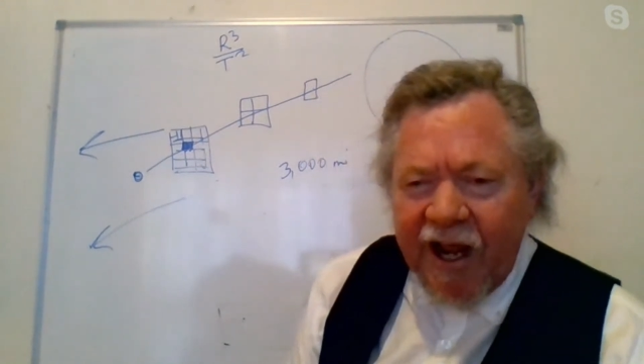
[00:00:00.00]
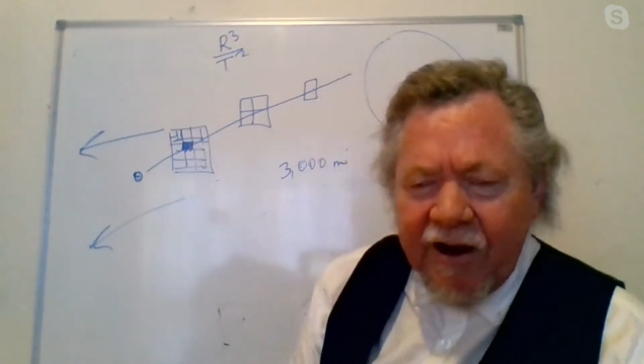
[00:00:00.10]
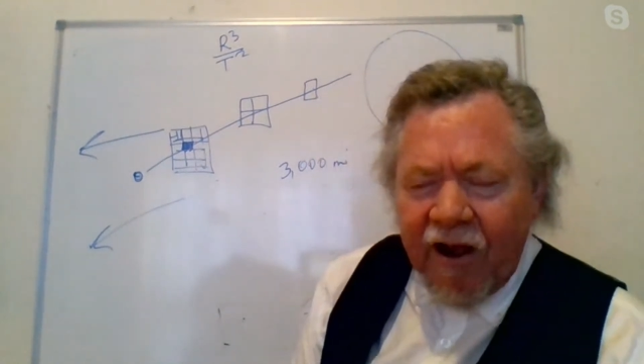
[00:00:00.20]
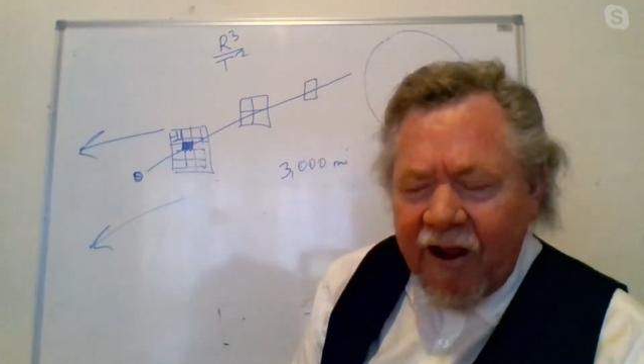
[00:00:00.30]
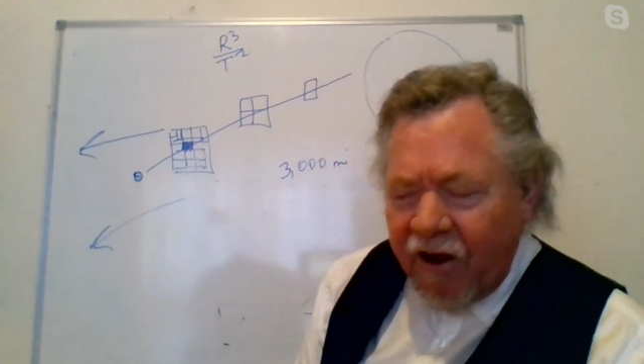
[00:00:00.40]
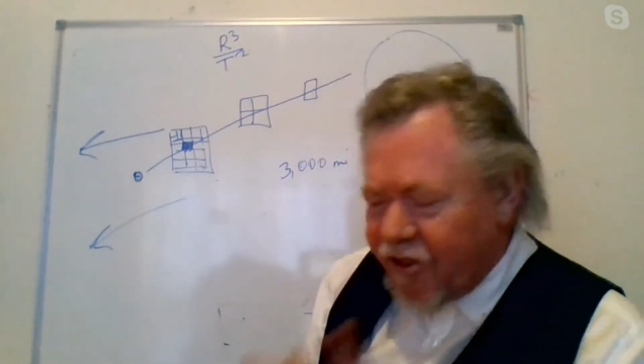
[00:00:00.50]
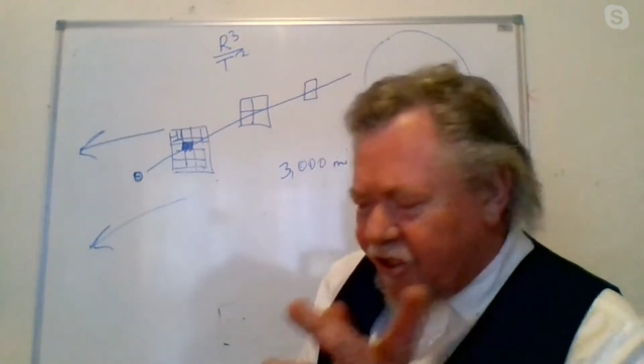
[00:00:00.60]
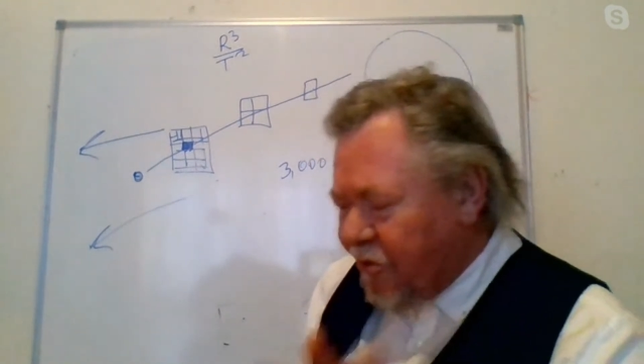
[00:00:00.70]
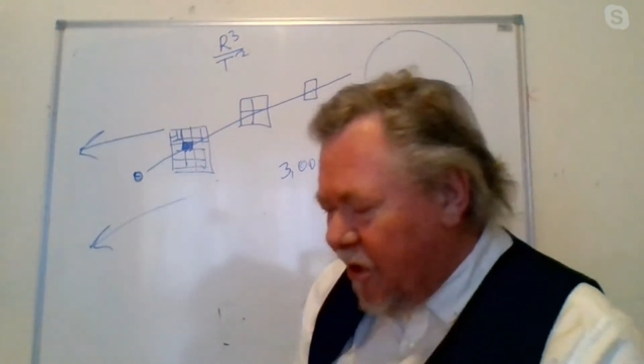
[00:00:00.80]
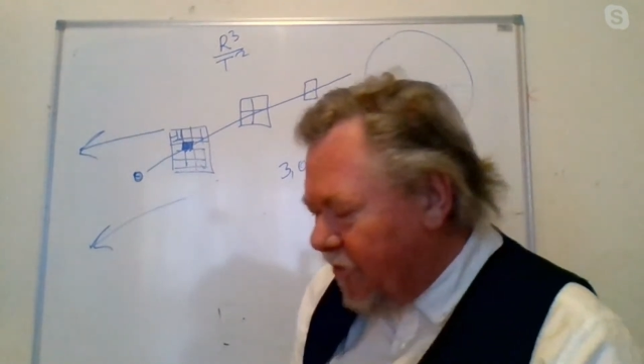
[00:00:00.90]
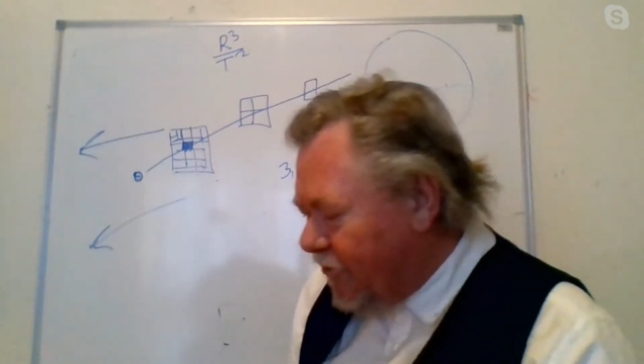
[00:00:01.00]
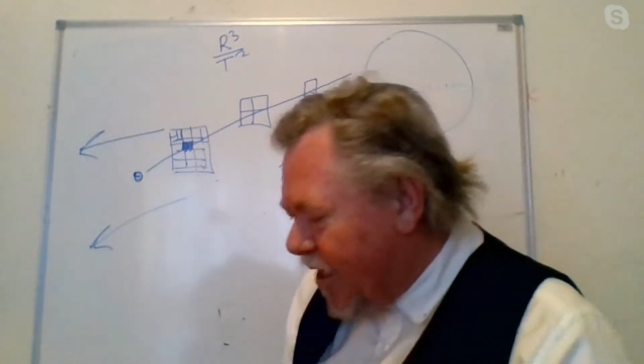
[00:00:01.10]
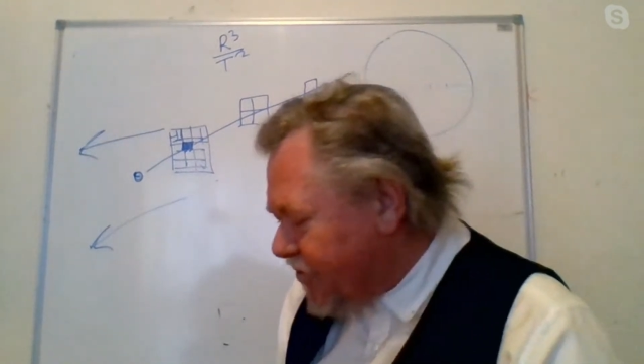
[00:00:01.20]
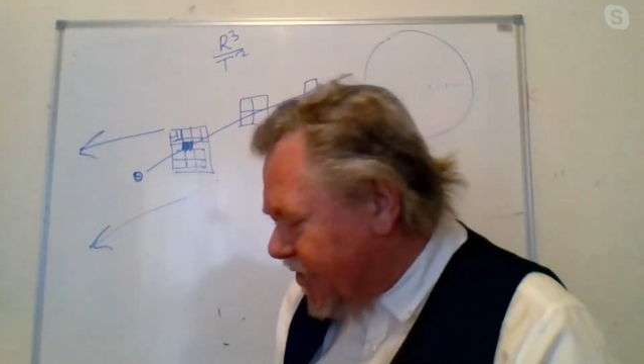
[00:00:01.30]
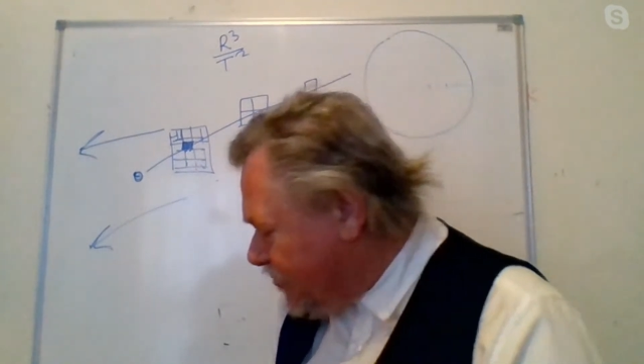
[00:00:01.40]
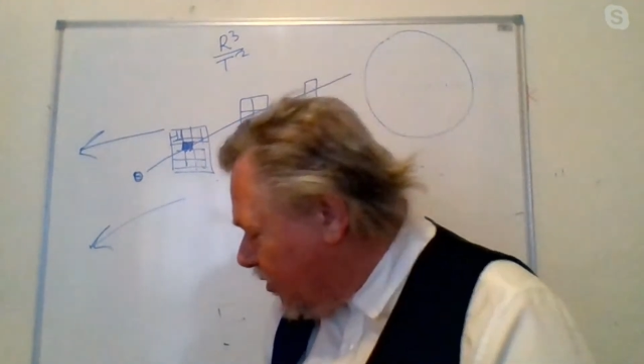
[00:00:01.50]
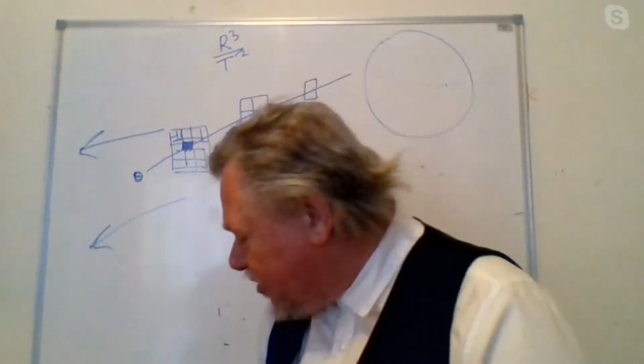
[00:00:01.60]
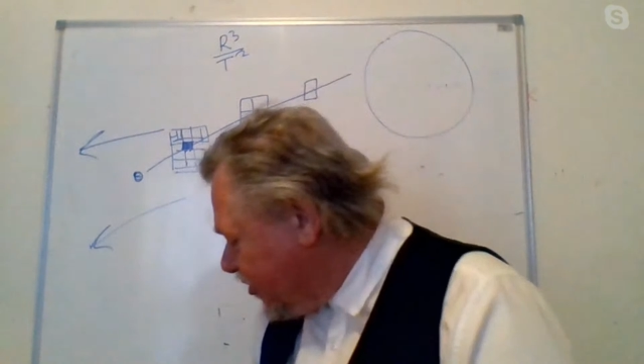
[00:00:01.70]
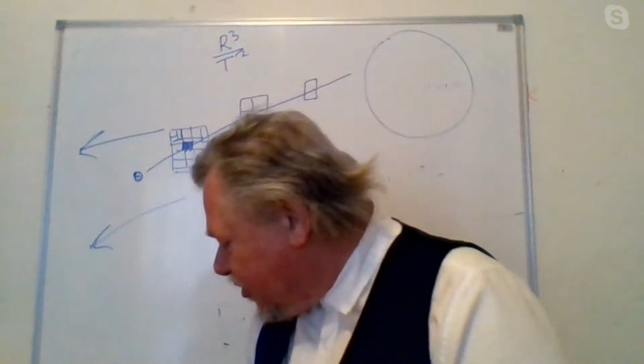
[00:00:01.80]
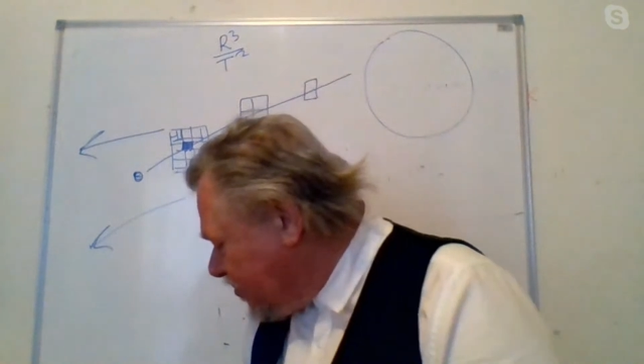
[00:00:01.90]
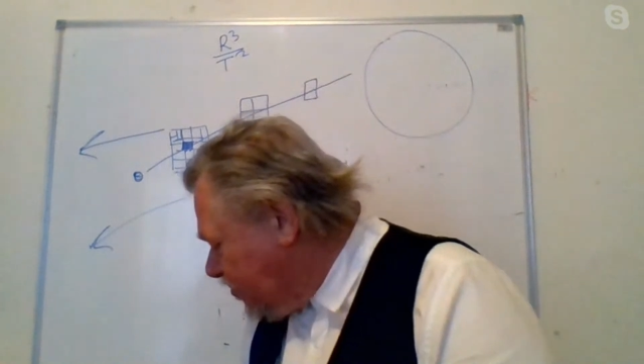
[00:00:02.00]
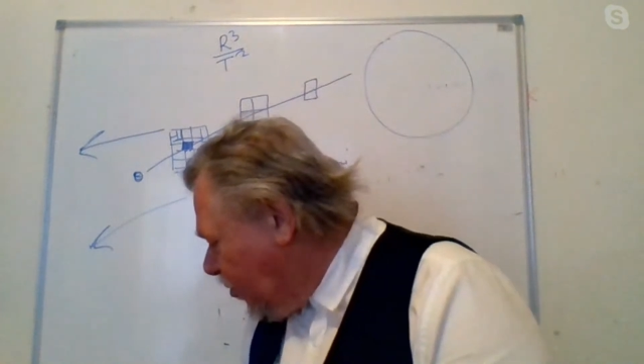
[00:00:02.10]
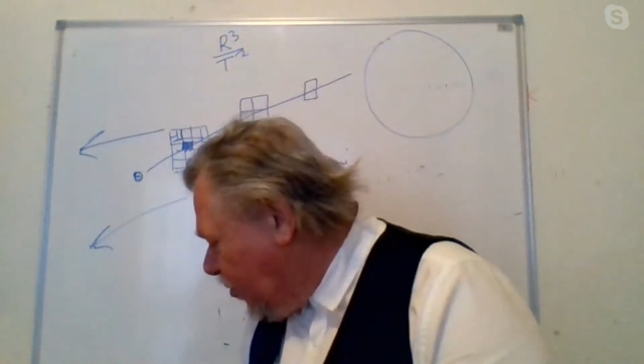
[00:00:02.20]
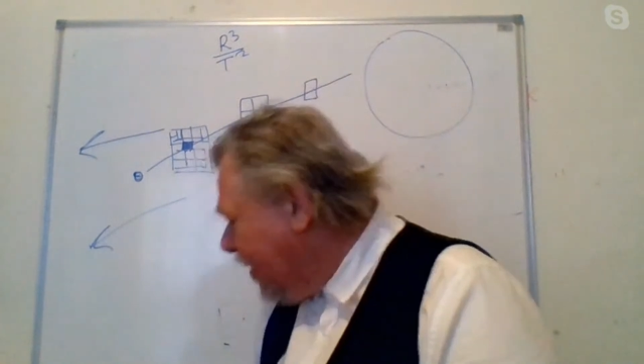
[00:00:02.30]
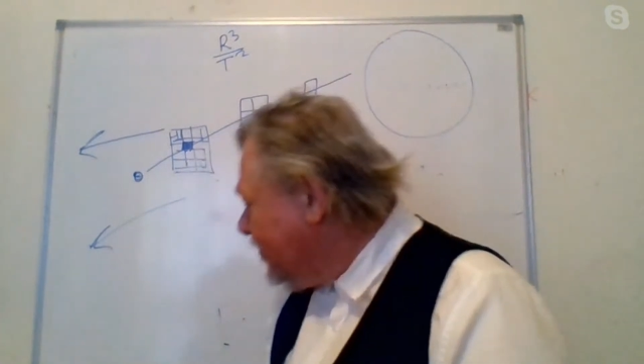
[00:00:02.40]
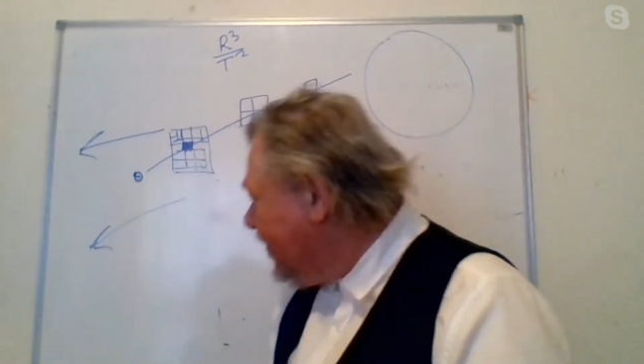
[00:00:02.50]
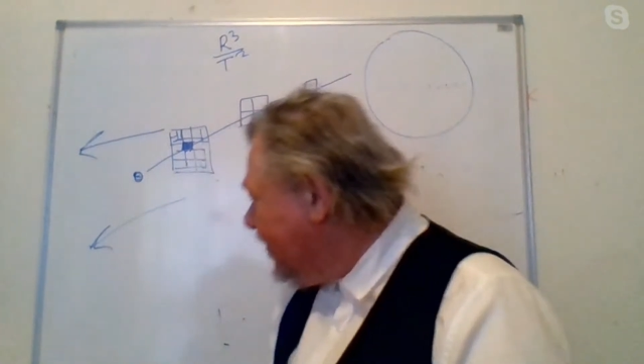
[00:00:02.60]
And I just want to raise that what you just brought up,